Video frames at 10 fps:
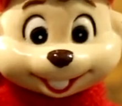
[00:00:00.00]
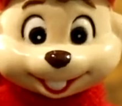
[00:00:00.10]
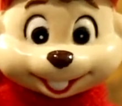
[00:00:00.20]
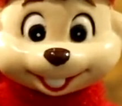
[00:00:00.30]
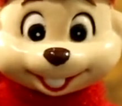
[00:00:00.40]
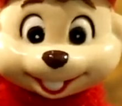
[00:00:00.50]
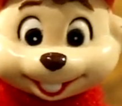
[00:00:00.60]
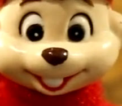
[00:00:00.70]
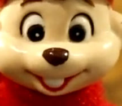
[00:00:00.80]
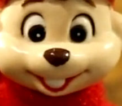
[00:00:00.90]
social
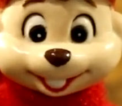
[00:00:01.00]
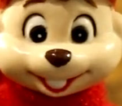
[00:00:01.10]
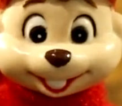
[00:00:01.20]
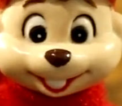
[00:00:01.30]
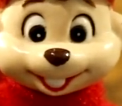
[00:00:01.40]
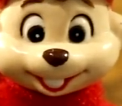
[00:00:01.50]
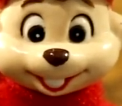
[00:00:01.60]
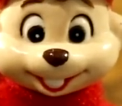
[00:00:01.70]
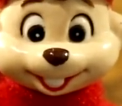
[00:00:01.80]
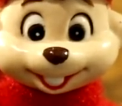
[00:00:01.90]
links down in the description below,